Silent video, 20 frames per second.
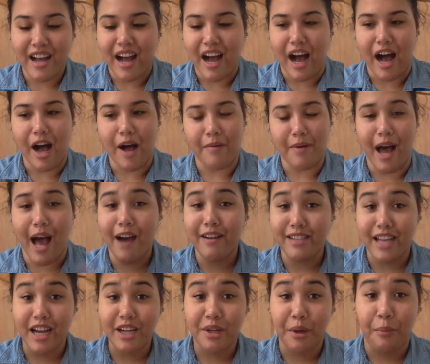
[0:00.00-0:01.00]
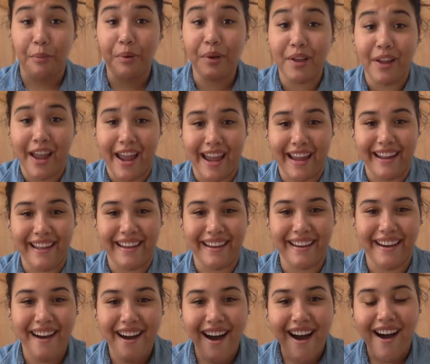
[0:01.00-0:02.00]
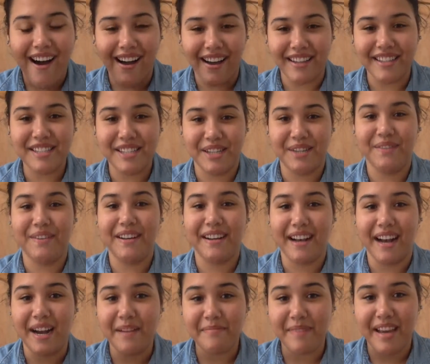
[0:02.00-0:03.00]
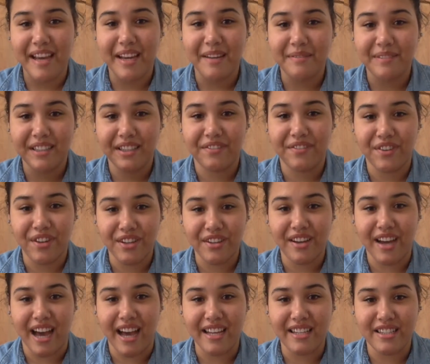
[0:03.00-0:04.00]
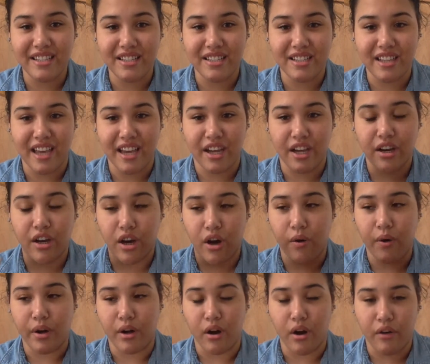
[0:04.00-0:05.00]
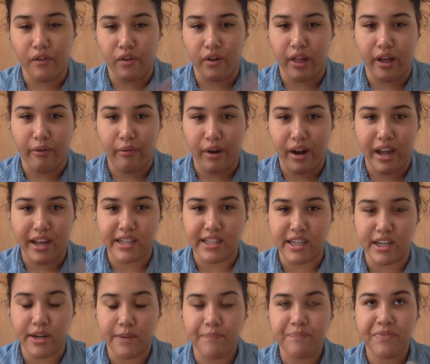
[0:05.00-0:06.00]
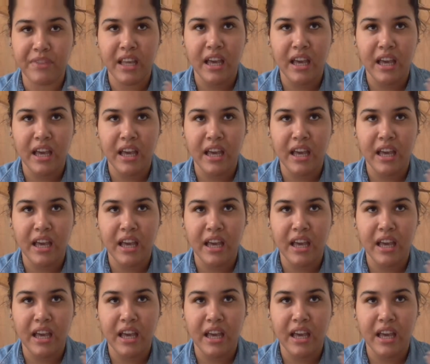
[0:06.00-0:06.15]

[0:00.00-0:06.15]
I was actually planning on doing a makeup look for you guys, just like going over like what I do,